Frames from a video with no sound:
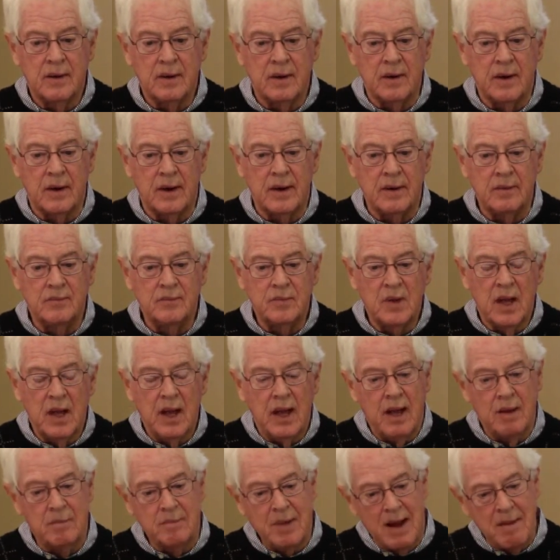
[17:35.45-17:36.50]
all right?
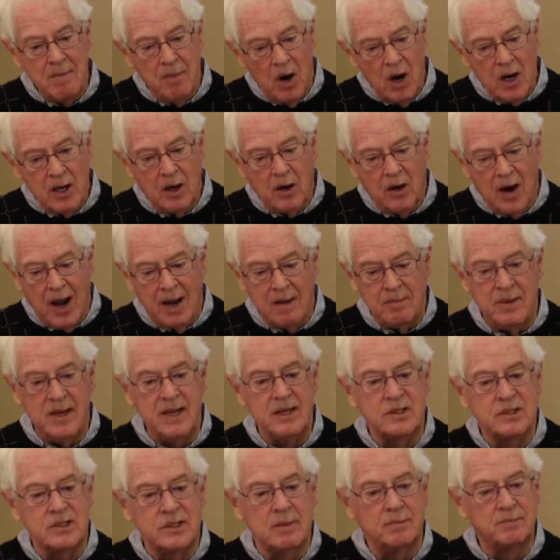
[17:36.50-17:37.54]
And by marker, I
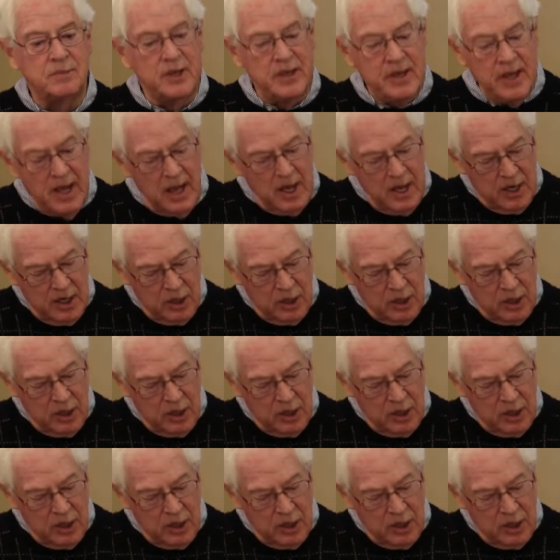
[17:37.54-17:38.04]
mean simply